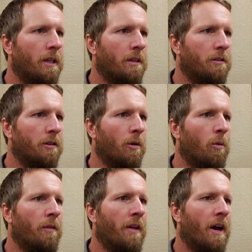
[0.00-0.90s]
And so
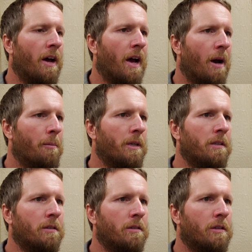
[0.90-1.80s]
when that
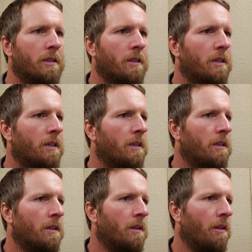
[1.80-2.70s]
happens,
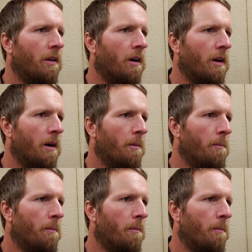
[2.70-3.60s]
the